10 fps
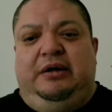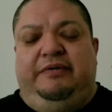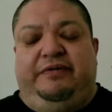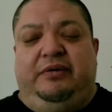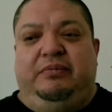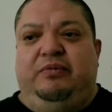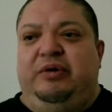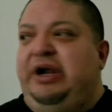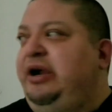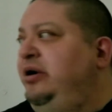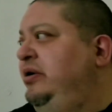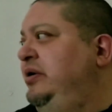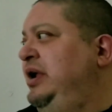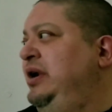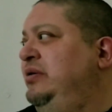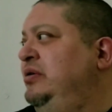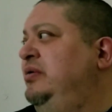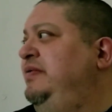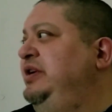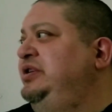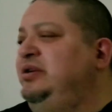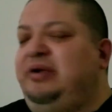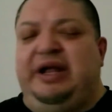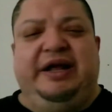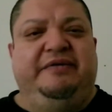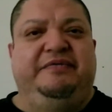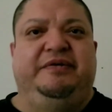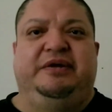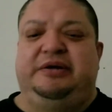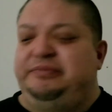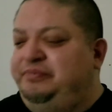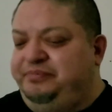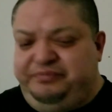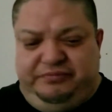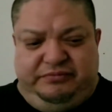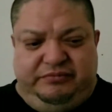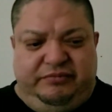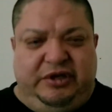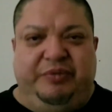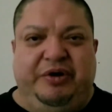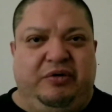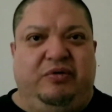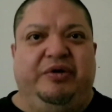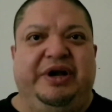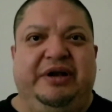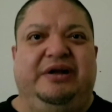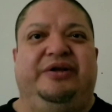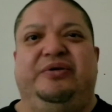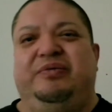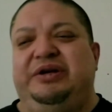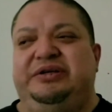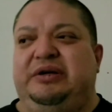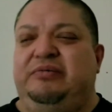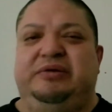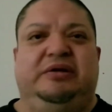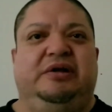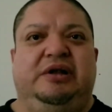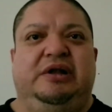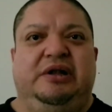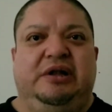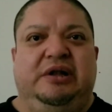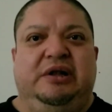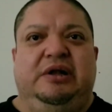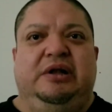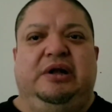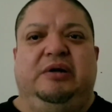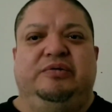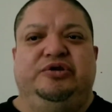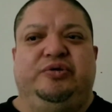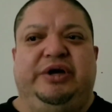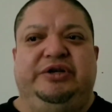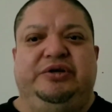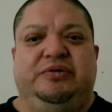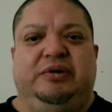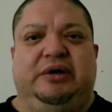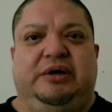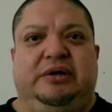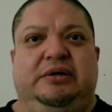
from what I heard, I don't know if I still have um, the recording. Otherwise, I would I would try to uh,